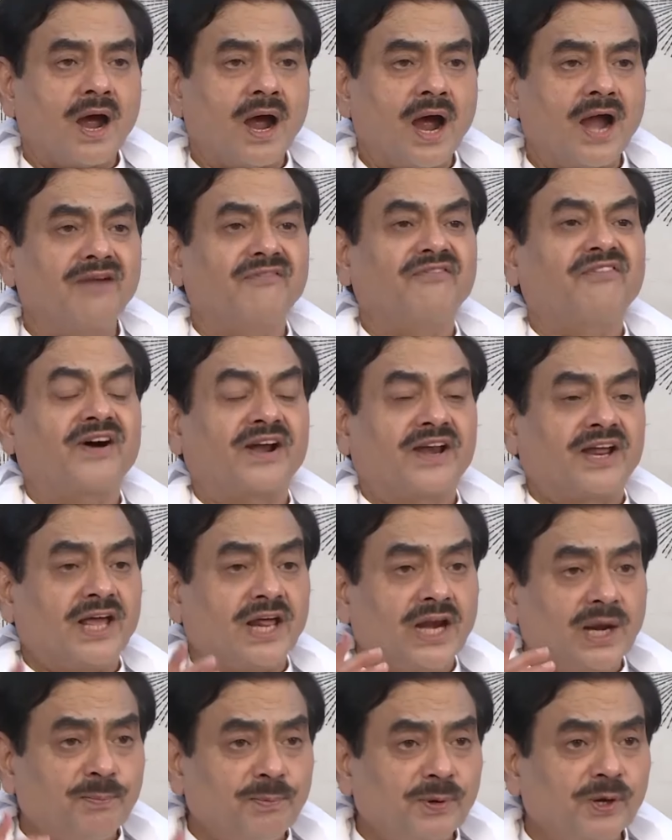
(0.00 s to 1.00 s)
And for
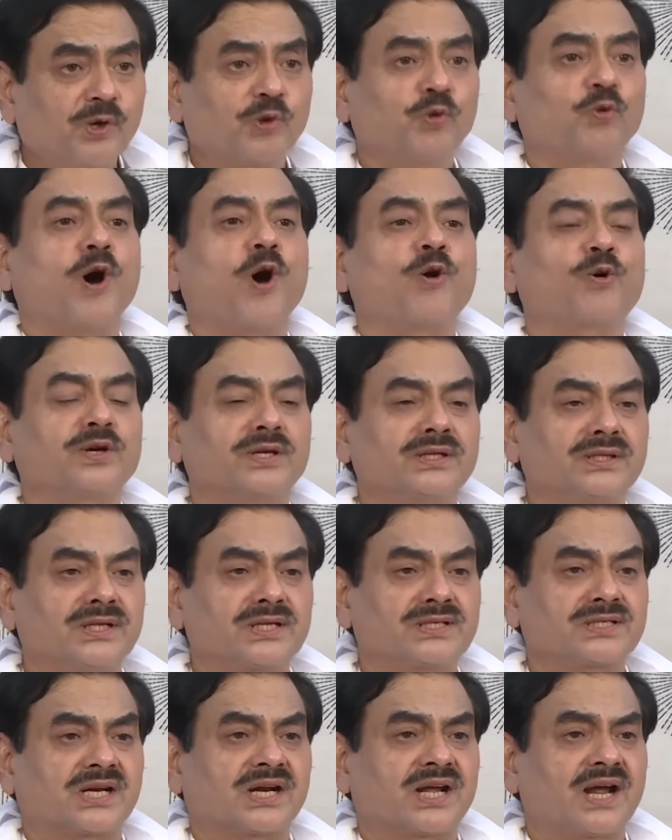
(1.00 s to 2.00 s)
helping you out in
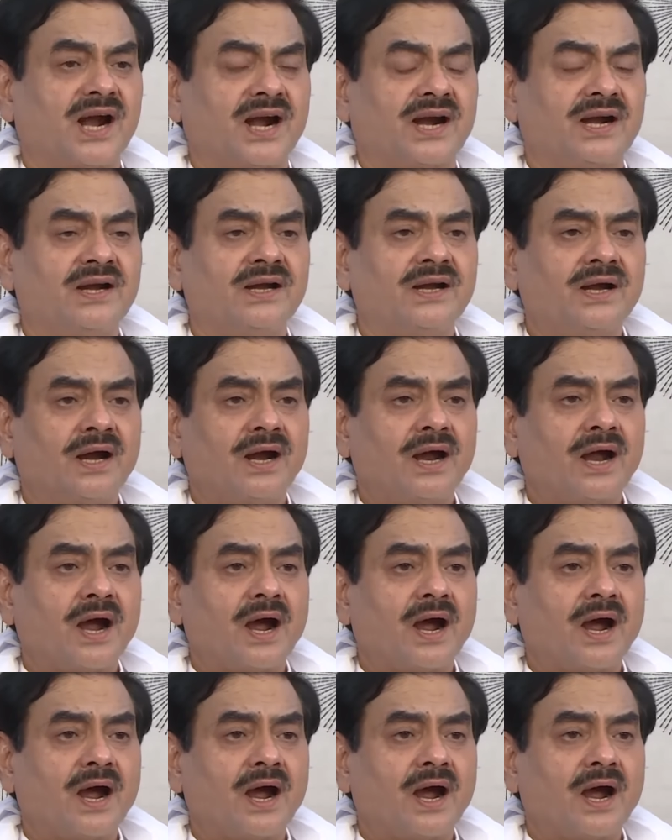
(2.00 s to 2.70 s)
this regard,